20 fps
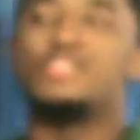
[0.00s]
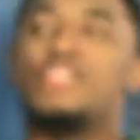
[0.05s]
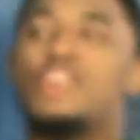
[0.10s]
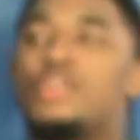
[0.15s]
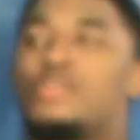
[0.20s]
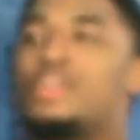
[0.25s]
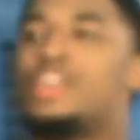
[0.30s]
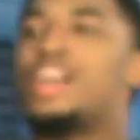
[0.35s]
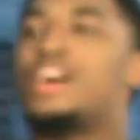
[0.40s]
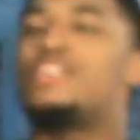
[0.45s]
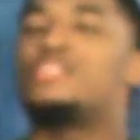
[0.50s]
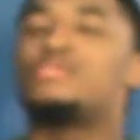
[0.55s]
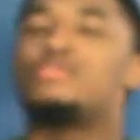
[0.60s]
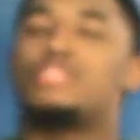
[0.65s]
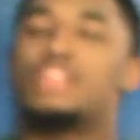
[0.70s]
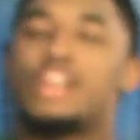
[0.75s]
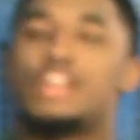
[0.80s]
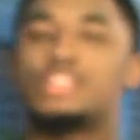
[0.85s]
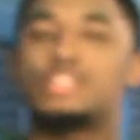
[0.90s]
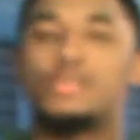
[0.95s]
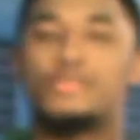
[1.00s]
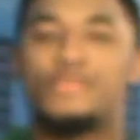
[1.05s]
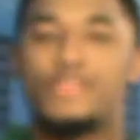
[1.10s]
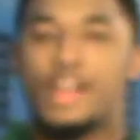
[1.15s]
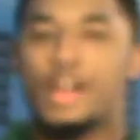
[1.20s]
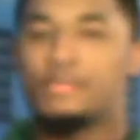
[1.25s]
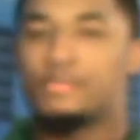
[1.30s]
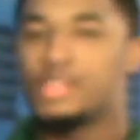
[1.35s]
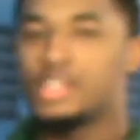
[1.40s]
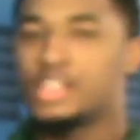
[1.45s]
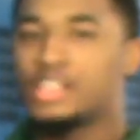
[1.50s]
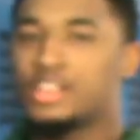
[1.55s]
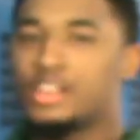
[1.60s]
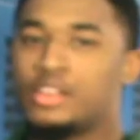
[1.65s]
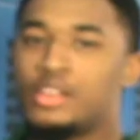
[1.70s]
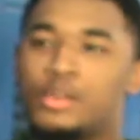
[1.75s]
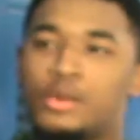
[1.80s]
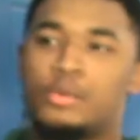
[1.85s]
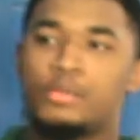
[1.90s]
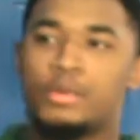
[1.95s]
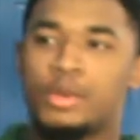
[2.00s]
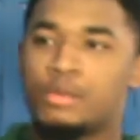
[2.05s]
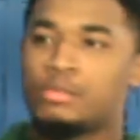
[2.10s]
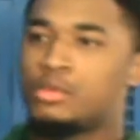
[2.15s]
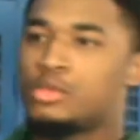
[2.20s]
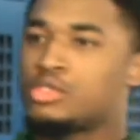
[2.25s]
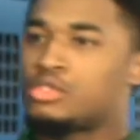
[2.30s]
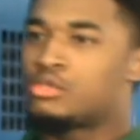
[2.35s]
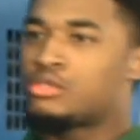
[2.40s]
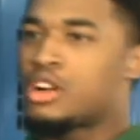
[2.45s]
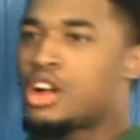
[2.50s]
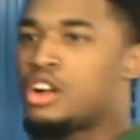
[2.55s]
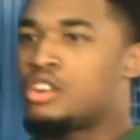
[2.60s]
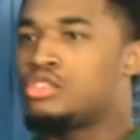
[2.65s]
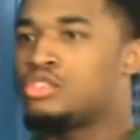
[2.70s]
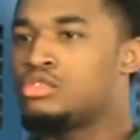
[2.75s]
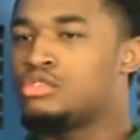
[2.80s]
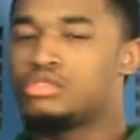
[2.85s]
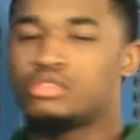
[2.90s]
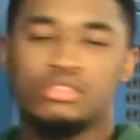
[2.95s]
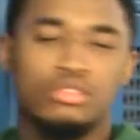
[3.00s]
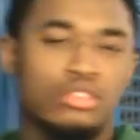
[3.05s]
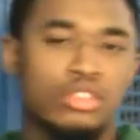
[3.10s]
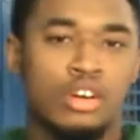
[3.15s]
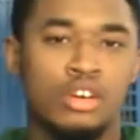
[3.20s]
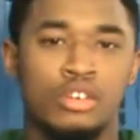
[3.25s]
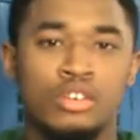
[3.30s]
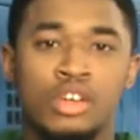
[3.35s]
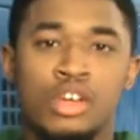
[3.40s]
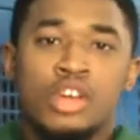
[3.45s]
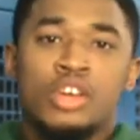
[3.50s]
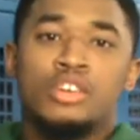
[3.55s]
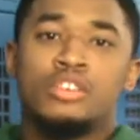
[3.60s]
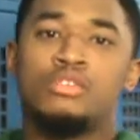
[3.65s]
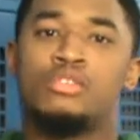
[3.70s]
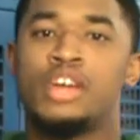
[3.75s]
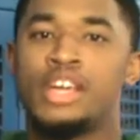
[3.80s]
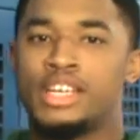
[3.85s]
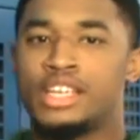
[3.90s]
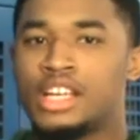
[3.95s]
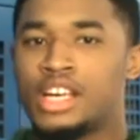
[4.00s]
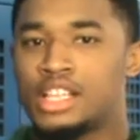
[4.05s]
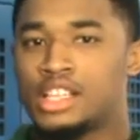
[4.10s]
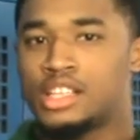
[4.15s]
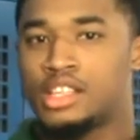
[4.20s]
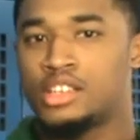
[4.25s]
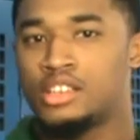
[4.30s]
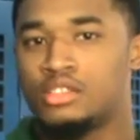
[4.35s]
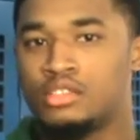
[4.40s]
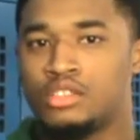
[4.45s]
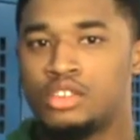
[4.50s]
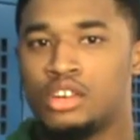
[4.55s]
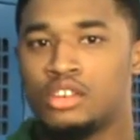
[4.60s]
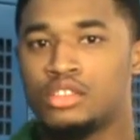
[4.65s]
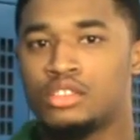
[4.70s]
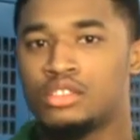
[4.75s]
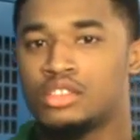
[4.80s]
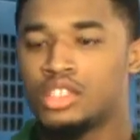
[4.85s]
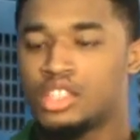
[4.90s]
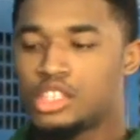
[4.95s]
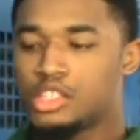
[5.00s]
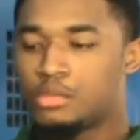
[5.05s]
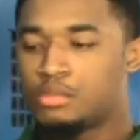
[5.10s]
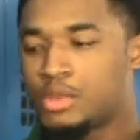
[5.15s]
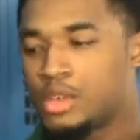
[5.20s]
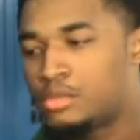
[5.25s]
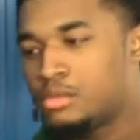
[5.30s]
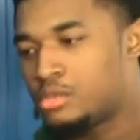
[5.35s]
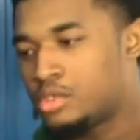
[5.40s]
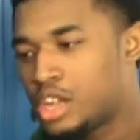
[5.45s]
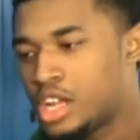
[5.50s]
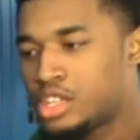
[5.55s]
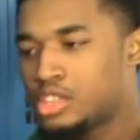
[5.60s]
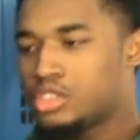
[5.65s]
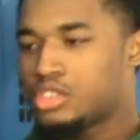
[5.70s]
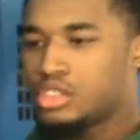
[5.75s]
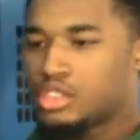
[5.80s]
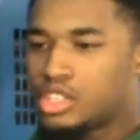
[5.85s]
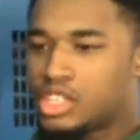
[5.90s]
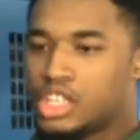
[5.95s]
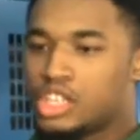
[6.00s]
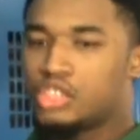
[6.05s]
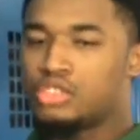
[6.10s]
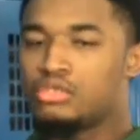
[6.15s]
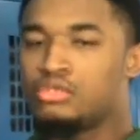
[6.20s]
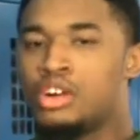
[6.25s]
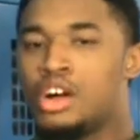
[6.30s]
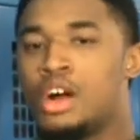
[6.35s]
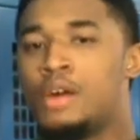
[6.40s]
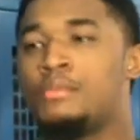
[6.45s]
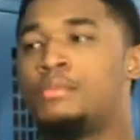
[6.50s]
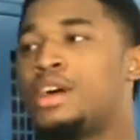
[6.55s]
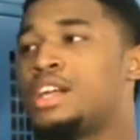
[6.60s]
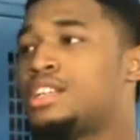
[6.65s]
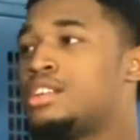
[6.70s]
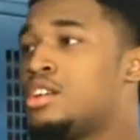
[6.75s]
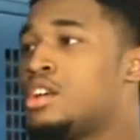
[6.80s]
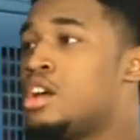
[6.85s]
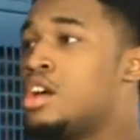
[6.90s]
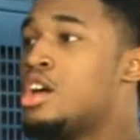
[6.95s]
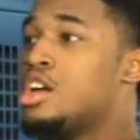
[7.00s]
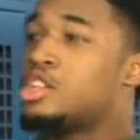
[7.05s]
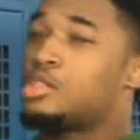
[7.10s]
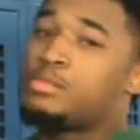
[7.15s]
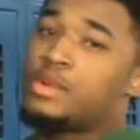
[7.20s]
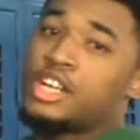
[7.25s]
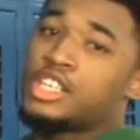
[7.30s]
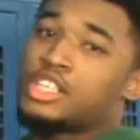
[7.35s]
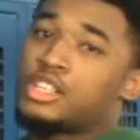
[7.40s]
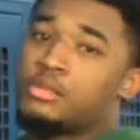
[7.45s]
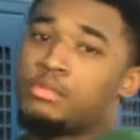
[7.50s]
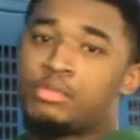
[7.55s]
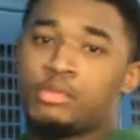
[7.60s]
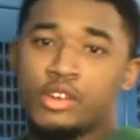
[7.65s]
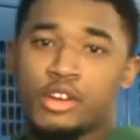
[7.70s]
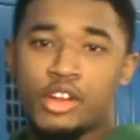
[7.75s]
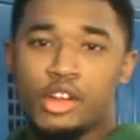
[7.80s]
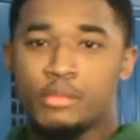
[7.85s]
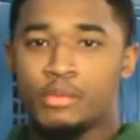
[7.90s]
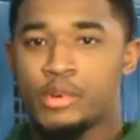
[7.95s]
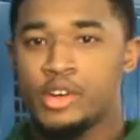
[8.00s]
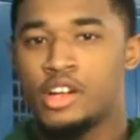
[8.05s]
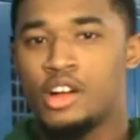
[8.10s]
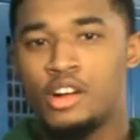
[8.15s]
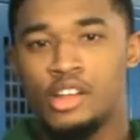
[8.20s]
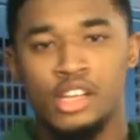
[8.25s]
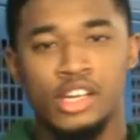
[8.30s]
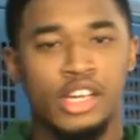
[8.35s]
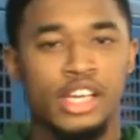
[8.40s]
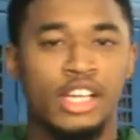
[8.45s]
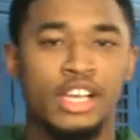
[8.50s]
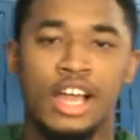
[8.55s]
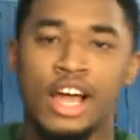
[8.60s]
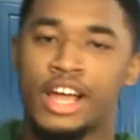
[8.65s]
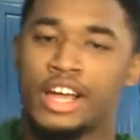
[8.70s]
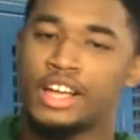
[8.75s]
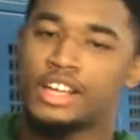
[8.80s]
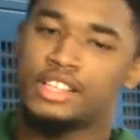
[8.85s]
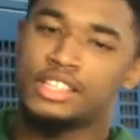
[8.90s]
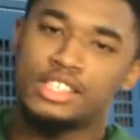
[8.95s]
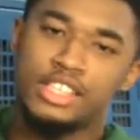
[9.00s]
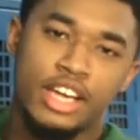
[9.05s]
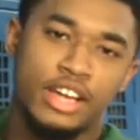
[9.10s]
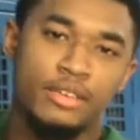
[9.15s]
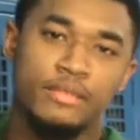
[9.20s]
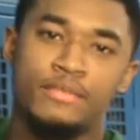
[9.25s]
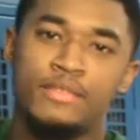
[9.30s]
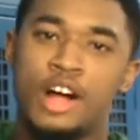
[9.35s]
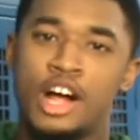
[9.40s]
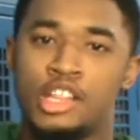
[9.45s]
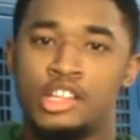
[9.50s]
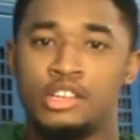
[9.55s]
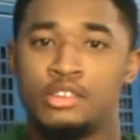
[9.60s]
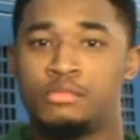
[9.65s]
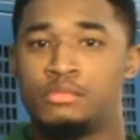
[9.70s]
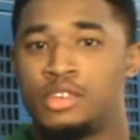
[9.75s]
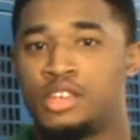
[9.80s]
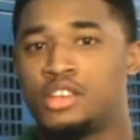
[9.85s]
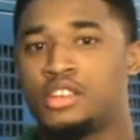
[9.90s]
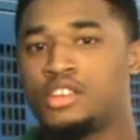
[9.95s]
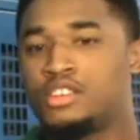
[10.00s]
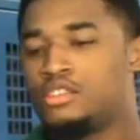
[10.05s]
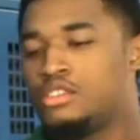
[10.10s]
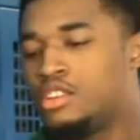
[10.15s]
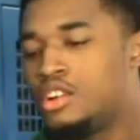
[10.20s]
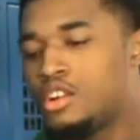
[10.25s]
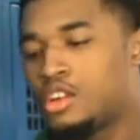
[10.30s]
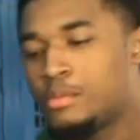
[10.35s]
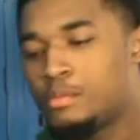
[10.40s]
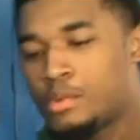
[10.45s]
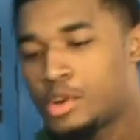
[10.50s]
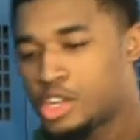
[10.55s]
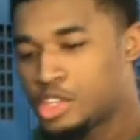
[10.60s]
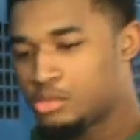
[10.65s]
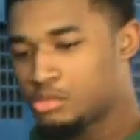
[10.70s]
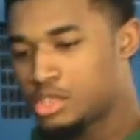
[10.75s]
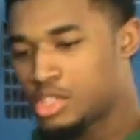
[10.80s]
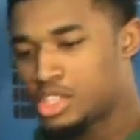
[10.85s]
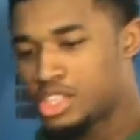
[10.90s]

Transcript: you know, without without your family and your peoples around you, you know, you ain't nothing, you know. These are people that teach you up. My, especially Priola, he like a second father to me. You know, he pushed me